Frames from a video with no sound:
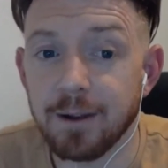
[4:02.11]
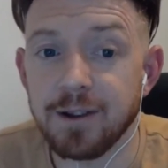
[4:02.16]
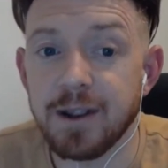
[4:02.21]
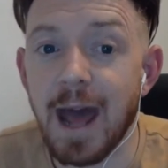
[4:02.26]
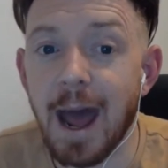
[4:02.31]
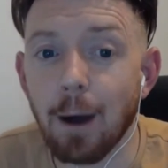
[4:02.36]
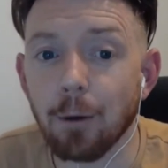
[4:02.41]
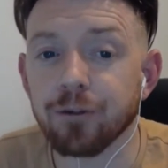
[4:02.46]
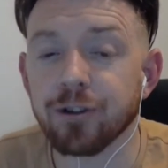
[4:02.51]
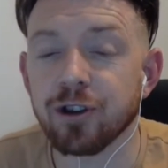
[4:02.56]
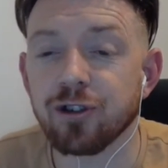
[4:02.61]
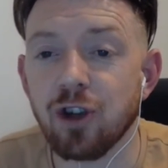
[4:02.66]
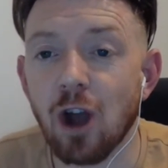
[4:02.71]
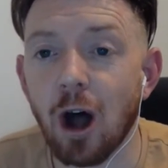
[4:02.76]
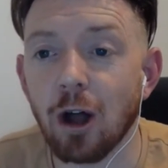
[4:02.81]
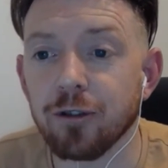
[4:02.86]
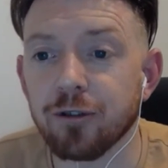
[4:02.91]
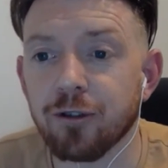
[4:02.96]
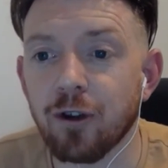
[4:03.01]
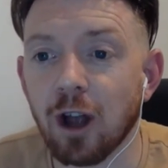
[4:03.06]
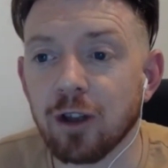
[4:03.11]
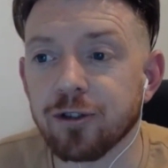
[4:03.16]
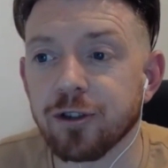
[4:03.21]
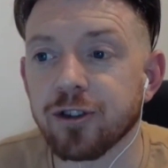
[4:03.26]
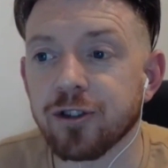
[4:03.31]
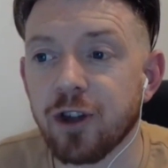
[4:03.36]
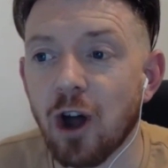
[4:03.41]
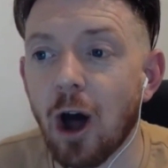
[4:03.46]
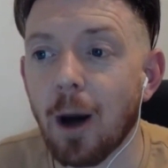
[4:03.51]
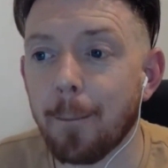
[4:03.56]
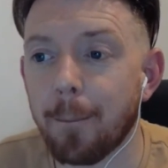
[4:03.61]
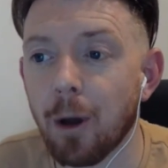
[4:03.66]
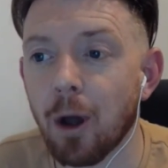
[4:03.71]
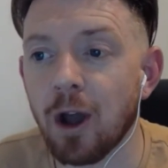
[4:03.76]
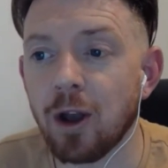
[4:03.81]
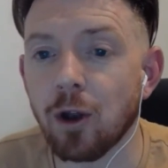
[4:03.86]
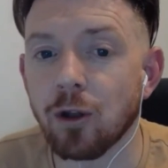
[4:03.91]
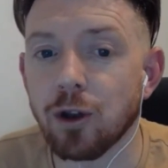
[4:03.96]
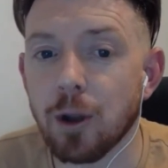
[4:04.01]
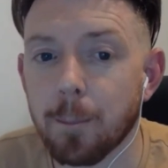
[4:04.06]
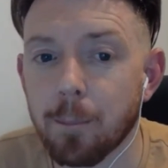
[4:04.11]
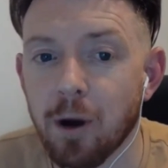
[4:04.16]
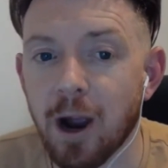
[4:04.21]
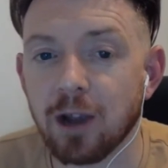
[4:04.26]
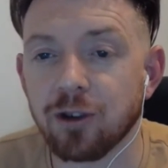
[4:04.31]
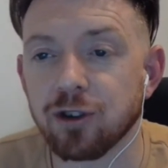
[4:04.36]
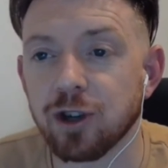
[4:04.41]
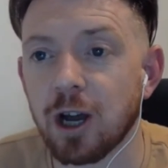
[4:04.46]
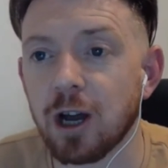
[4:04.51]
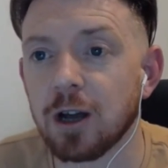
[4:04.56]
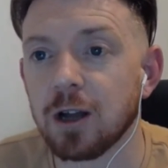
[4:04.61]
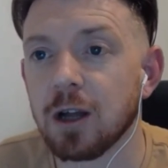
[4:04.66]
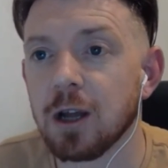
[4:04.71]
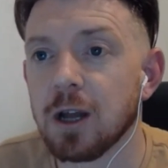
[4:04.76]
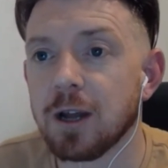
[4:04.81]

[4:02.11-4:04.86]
now's the chance for us to start putting on the pressure.